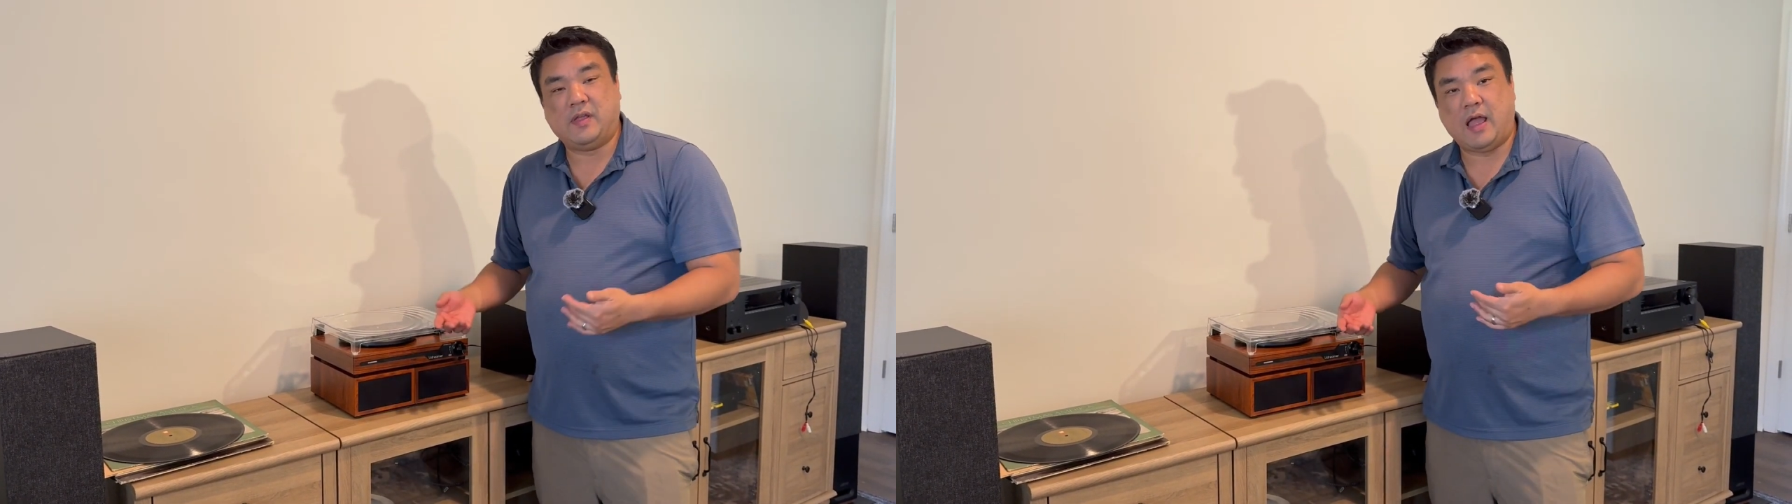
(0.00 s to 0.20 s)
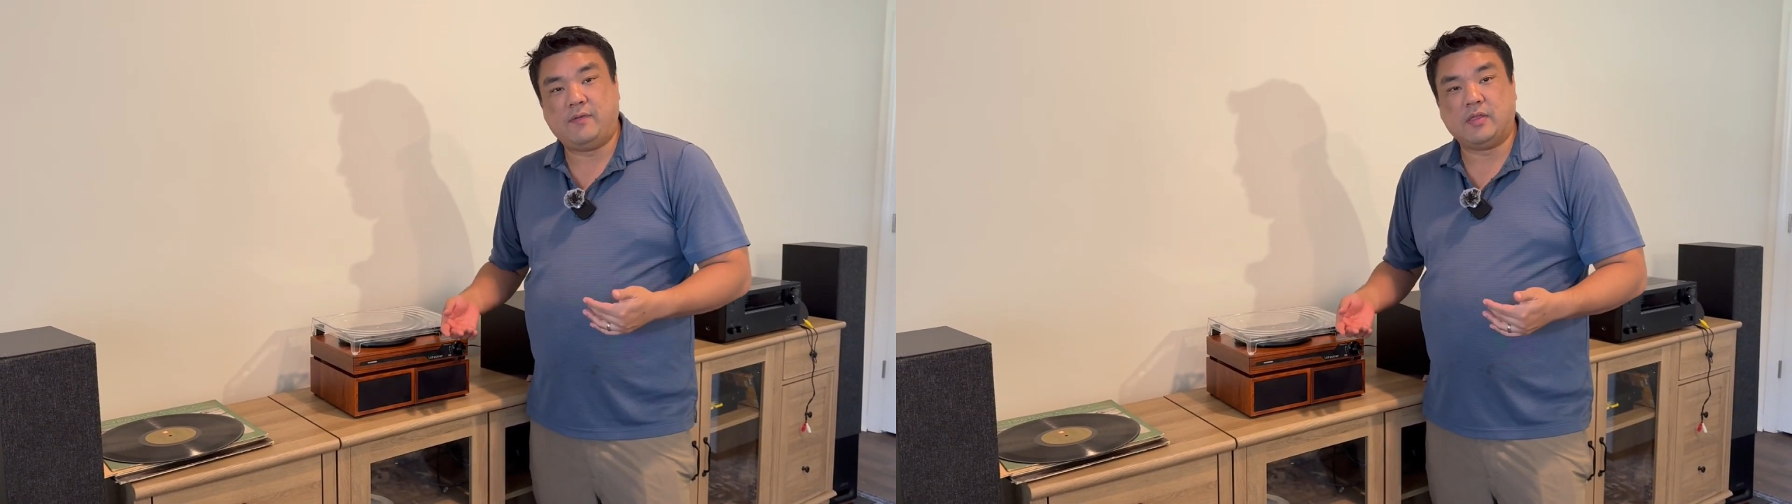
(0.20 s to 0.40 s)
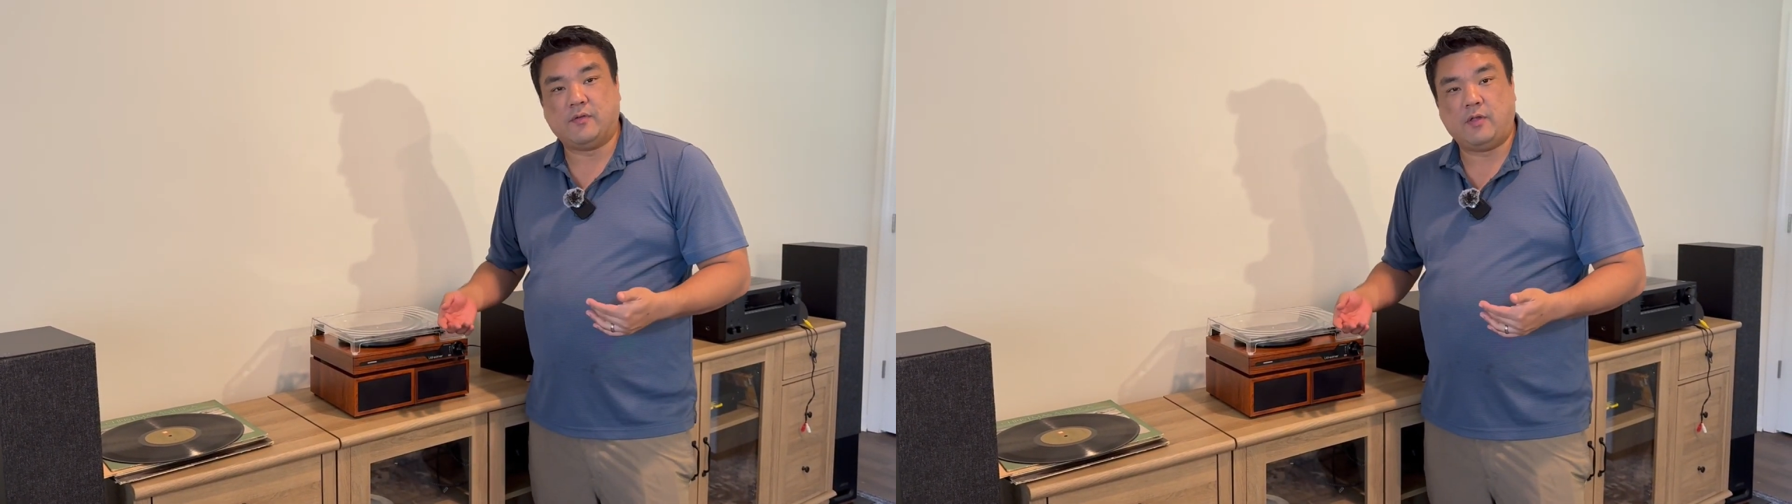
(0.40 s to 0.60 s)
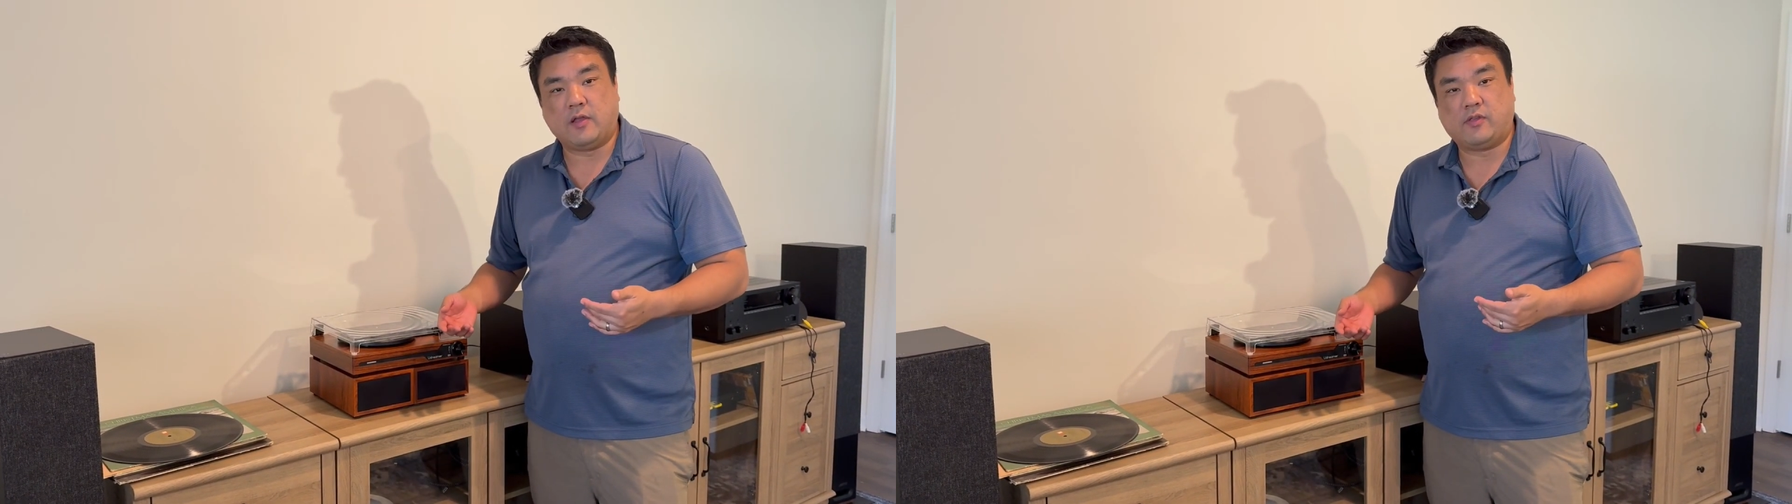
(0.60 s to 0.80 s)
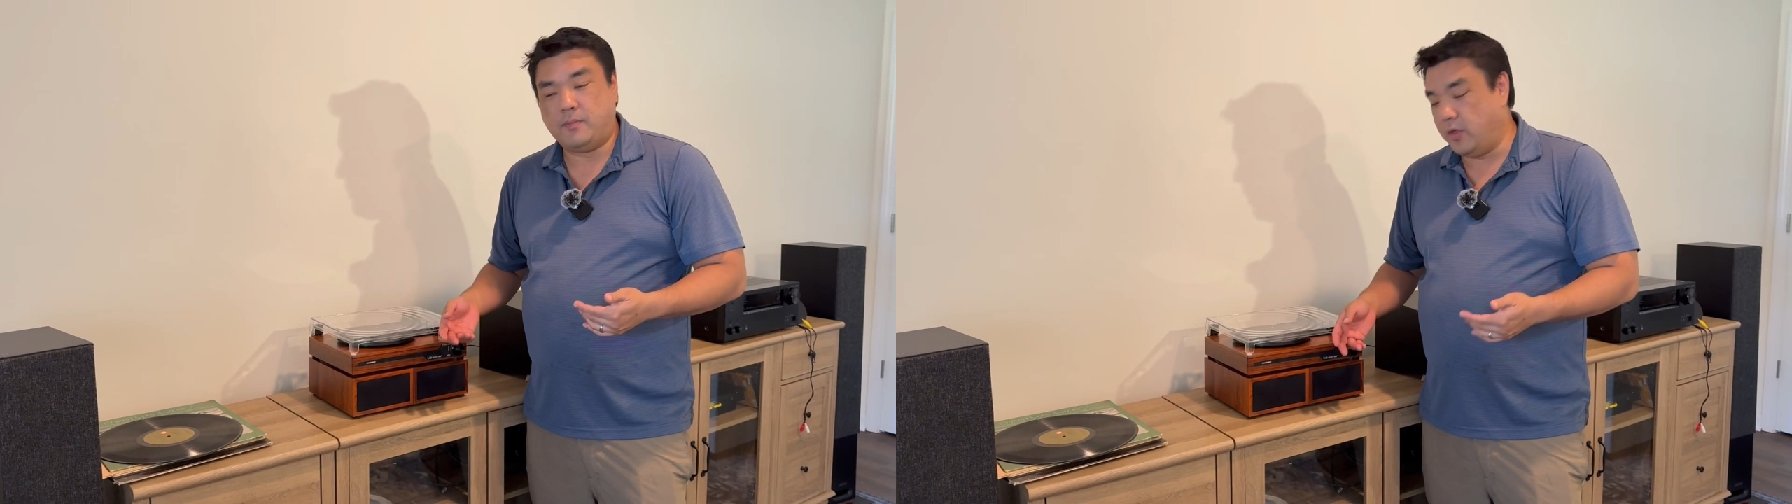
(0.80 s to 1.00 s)
having the
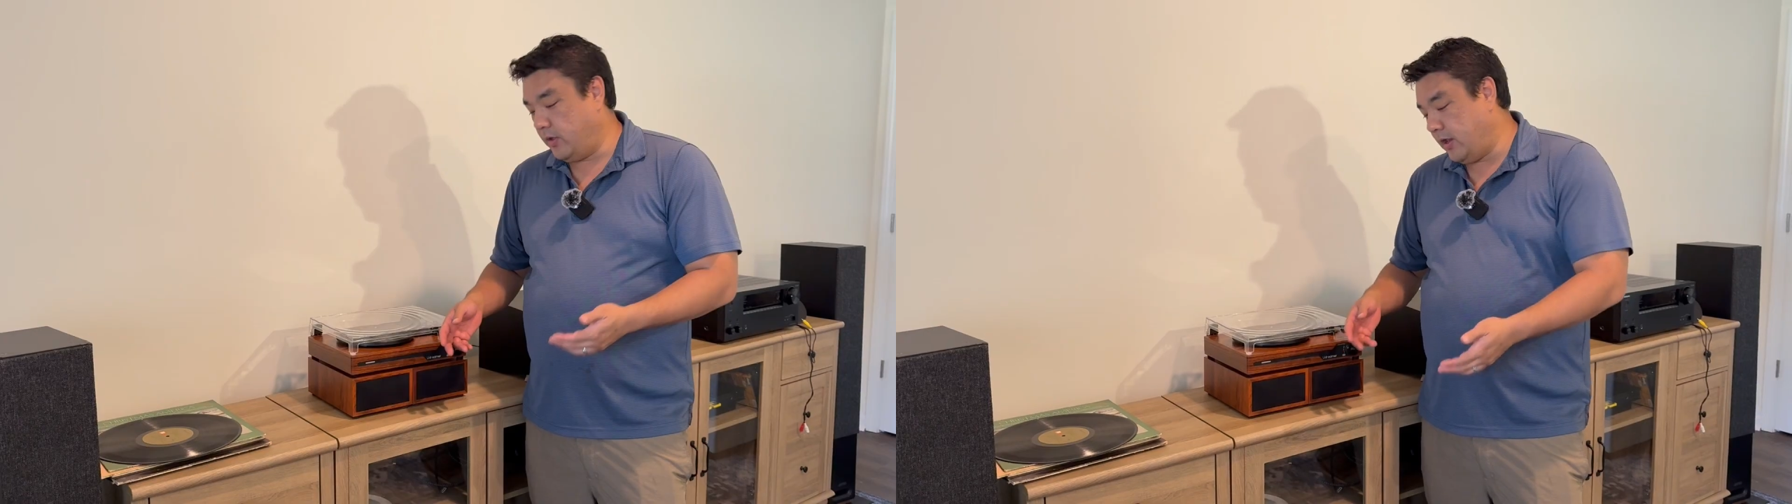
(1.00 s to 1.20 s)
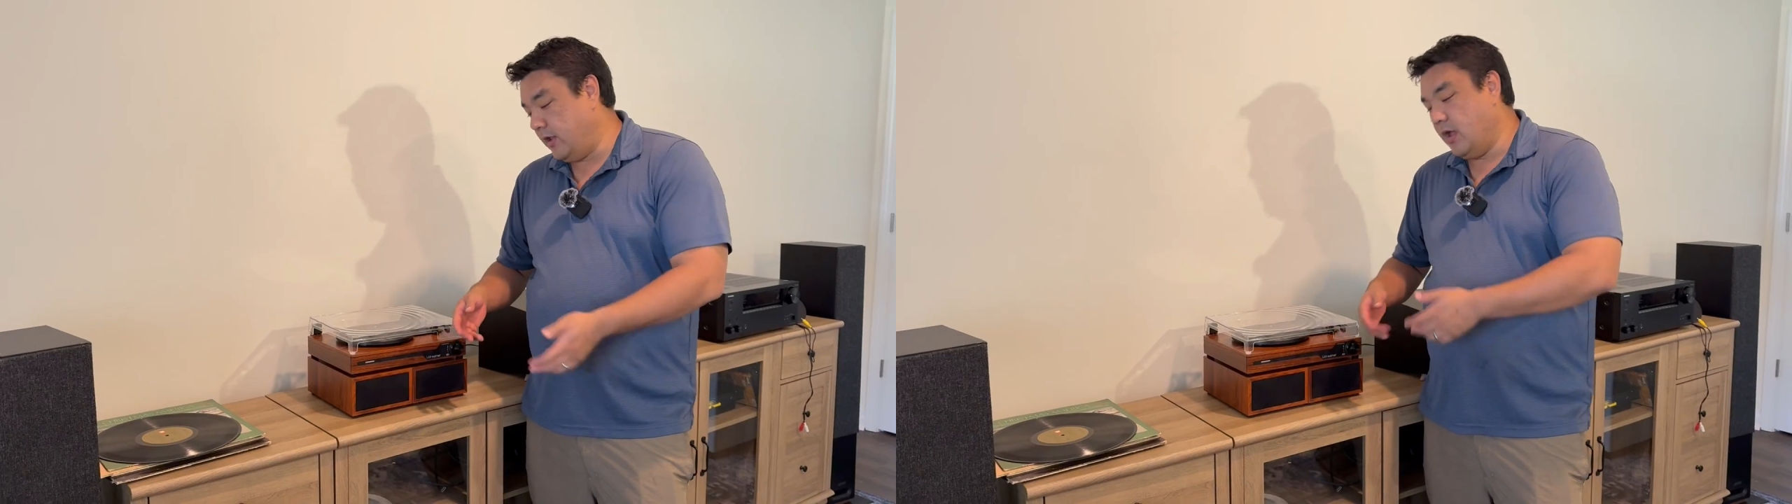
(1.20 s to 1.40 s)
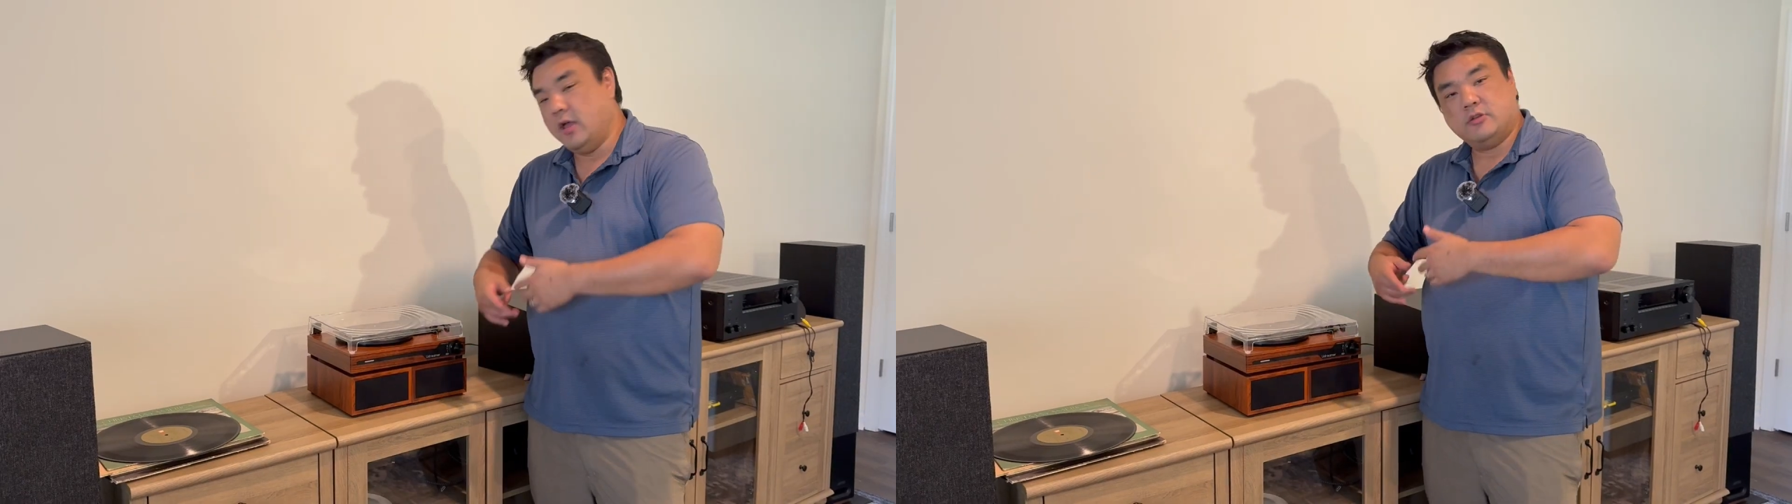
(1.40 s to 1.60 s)
flexibility